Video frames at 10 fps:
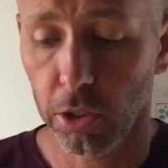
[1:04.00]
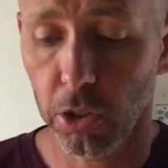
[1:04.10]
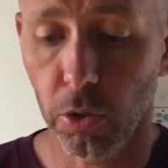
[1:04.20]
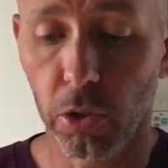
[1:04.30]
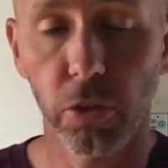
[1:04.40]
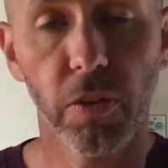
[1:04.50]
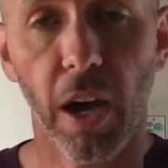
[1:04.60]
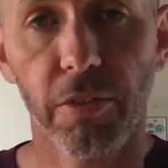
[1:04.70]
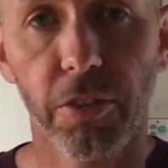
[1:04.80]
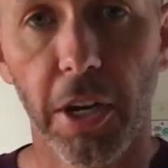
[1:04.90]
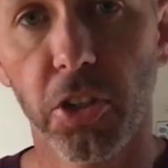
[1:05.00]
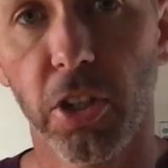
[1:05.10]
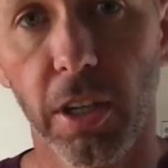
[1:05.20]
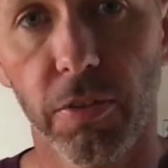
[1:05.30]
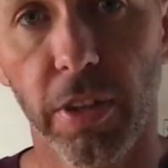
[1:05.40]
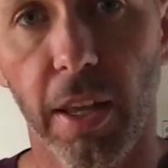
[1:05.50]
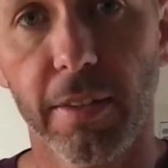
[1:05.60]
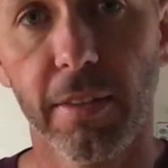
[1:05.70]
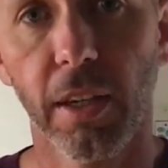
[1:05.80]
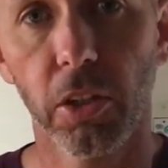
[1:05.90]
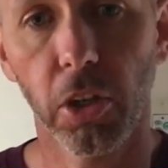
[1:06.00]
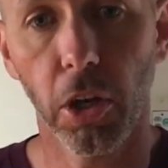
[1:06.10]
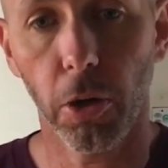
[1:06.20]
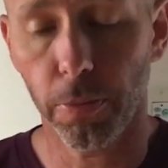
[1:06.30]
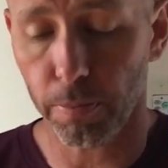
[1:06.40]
so that you've got fresh skin for that sin to go.